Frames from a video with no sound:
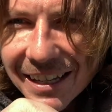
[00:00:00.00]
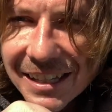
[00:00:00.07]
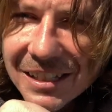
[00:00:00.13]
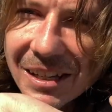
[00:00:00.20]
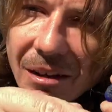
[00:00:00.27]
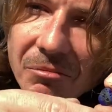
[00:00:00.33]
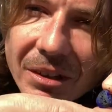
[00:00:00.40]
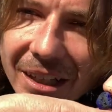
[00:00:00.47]

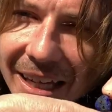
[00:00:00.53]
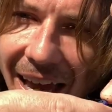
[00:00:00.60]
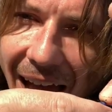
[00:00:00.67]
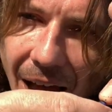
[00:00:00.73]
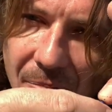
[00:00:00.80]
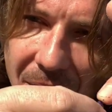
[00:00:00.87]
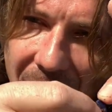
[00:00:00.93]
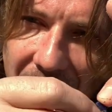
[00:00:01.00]
So I'm really
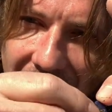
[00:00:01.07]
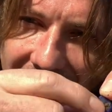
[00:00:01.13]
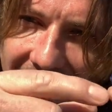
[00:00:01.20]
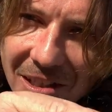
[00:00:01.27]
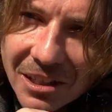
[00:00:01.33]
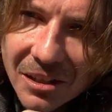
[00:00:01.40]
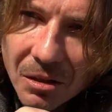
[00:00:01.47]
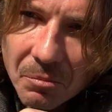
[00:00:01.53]
happy with
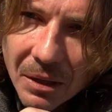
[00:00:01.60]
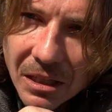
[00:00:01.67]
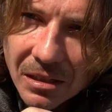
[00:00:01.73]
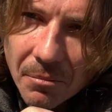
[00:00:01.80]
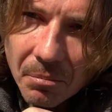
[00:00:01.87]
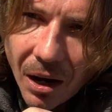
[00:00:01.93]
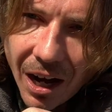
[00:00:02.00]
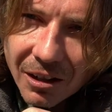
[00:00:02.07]
this little piece
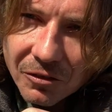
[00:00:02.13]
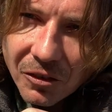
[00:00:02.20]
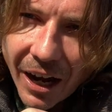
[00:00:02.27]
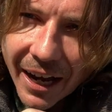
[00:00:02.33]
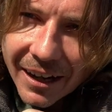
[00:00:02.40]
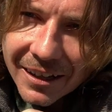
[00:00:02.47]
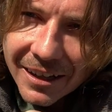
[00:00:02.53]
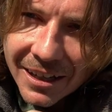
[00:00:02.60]
of
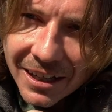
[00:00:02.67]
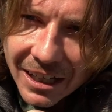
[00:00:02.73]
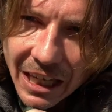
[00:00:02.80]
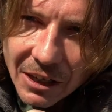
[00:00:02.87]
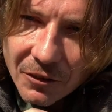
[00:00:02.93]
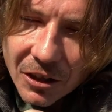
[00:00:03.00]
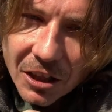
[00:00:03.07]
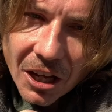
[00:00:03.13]
bonfire,
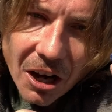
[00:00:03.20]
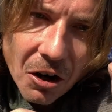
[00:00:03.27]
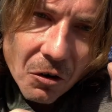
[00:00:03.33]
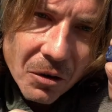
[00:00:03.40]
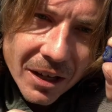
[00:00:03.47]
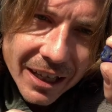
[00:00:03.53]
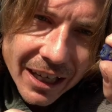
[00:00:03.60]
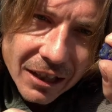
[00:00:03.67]
even though
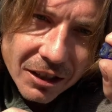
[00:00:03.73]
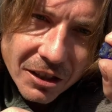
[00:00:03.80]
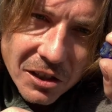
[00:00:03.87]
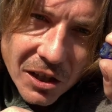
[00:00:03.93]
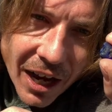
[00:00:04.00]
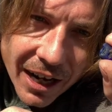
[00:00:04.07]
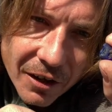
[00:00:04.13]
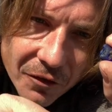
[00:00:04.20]
it looks
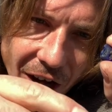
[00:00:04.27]
kind of